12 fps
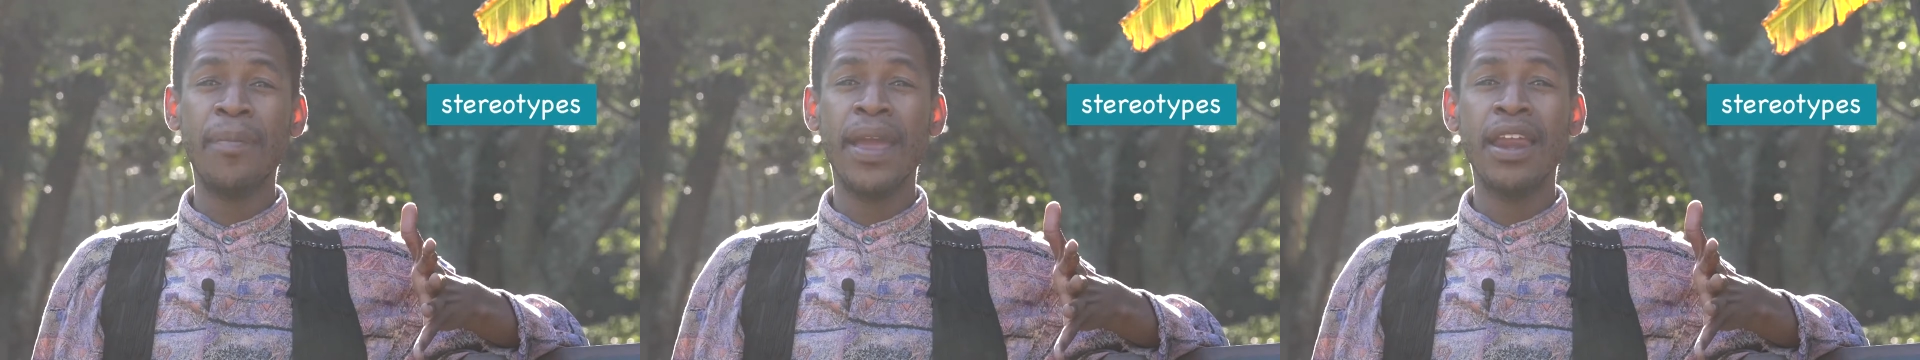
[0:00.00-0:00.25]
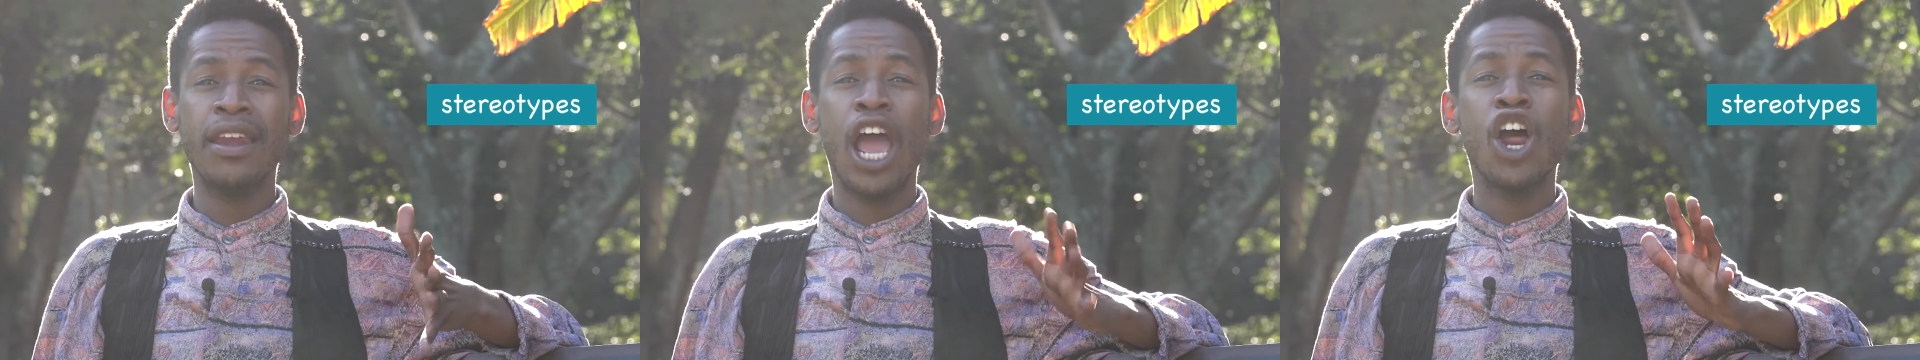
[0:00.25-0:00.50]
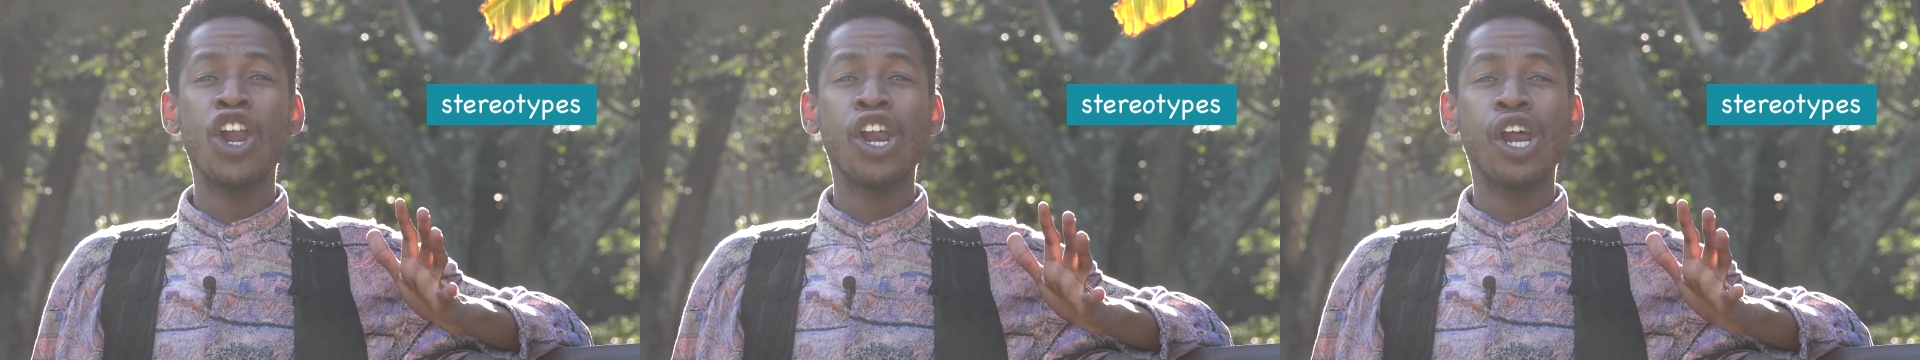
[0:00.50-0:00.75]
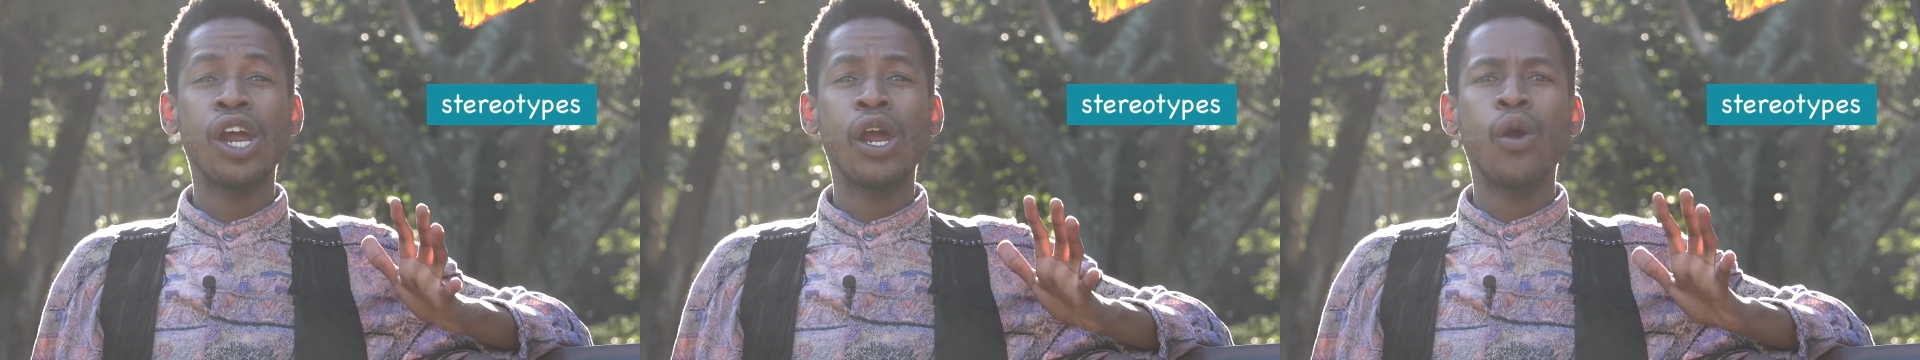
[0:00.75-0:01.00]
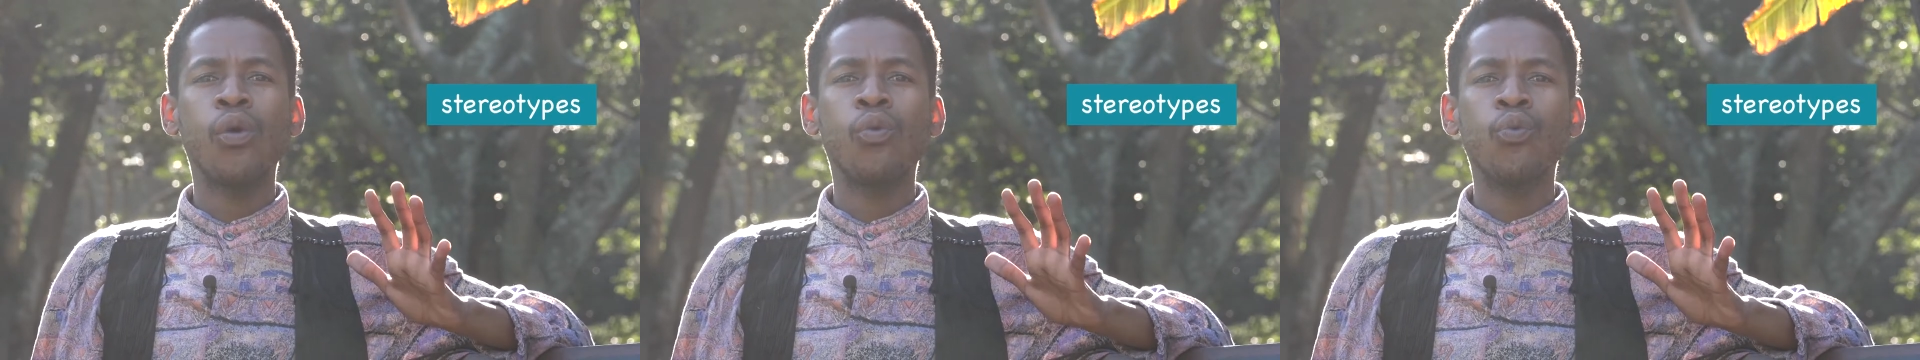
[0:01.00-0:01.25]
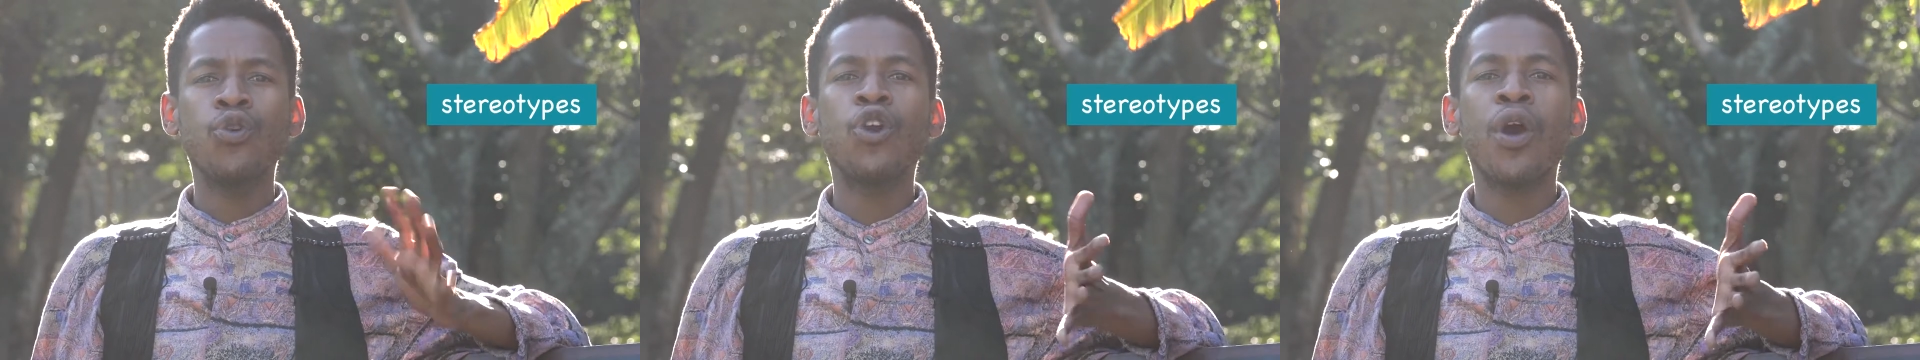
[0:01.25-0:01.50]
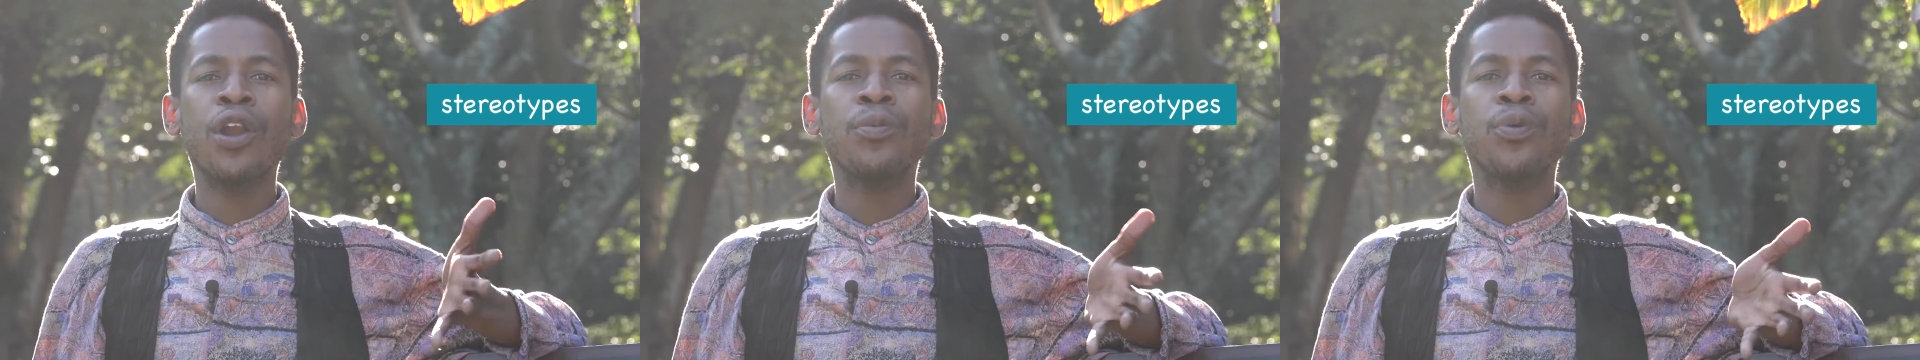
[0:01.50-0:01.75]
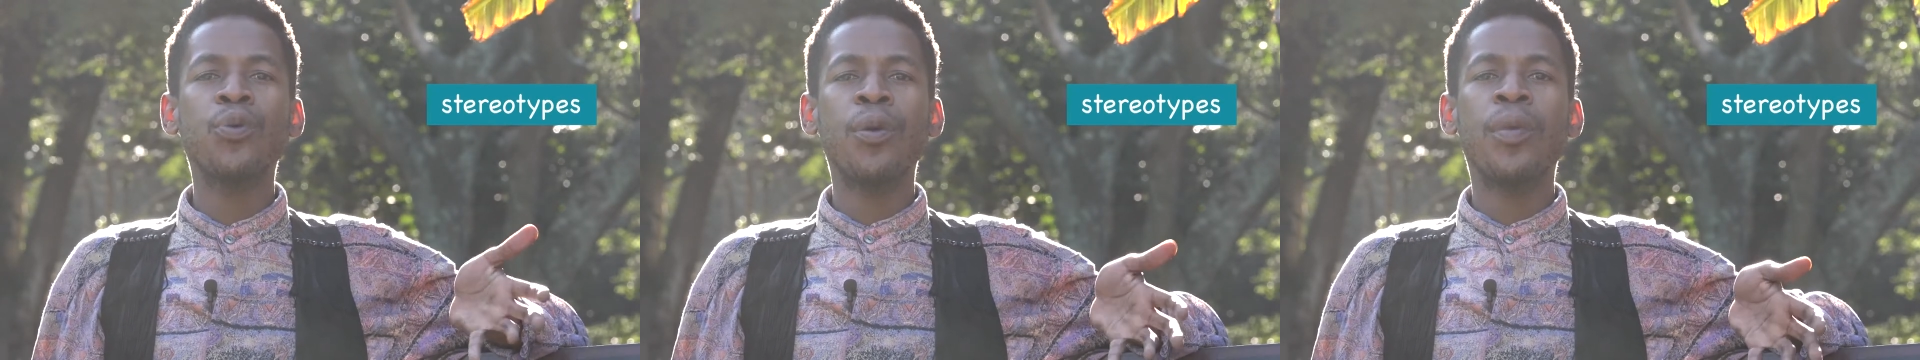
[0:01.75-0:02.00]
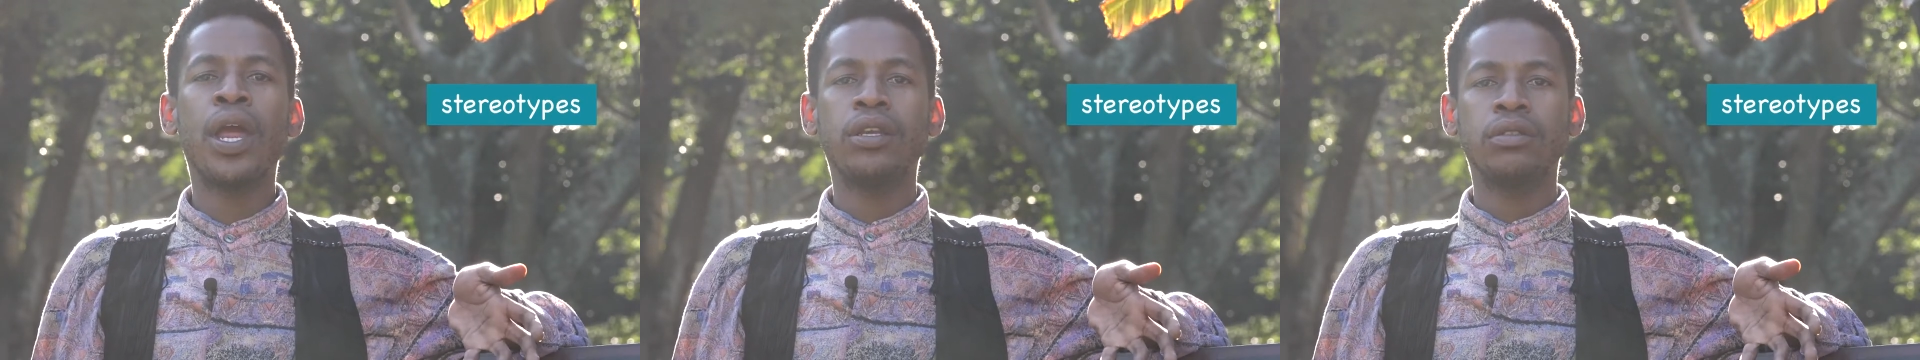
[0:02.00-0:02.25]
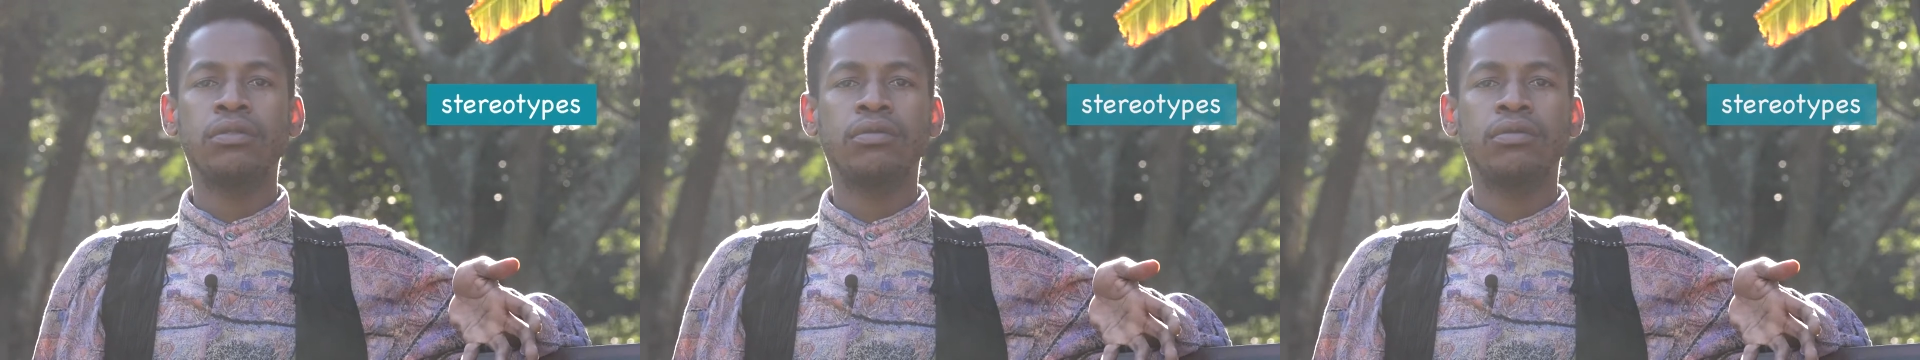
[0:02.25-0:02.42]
men, we don't want to be women.